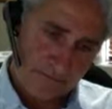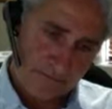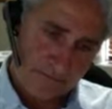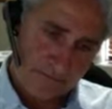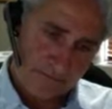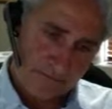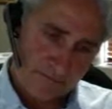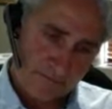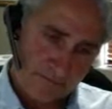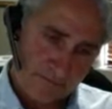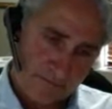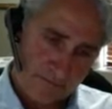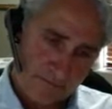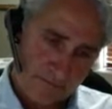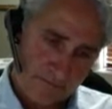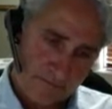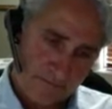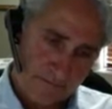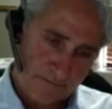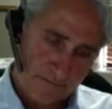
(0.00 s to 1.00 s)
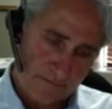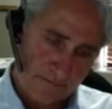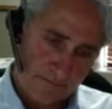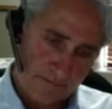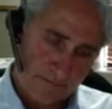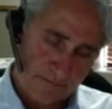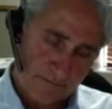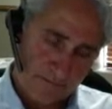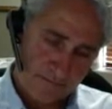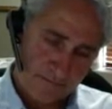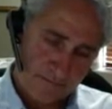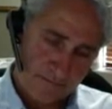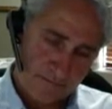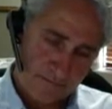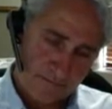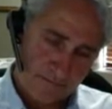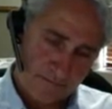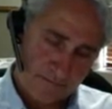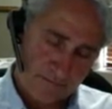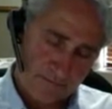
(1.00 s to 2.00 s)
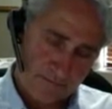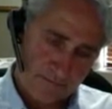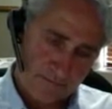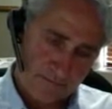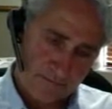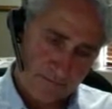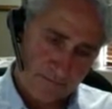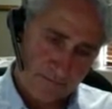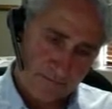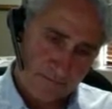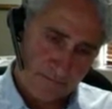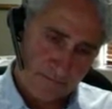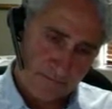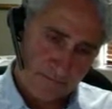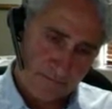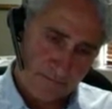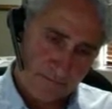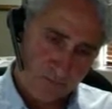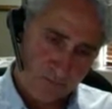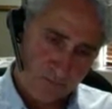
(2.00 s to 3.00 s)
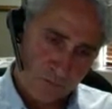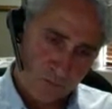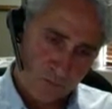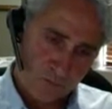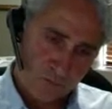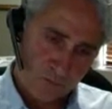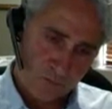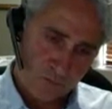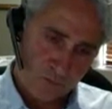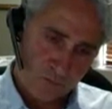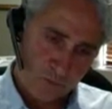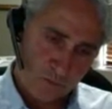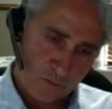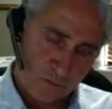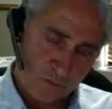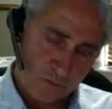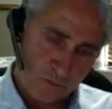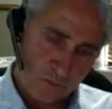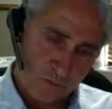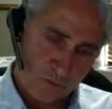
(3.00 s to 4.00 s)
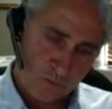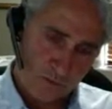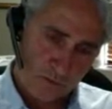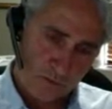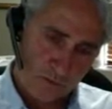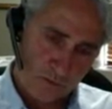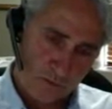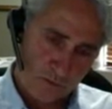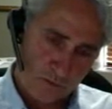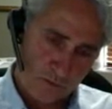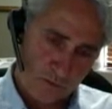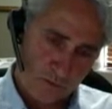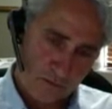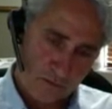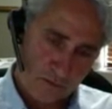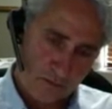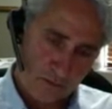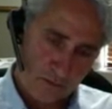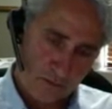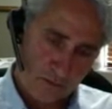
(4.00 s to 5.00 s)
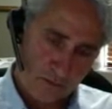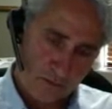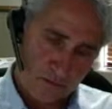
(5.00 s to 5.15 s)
No words are spoken by the person on screen.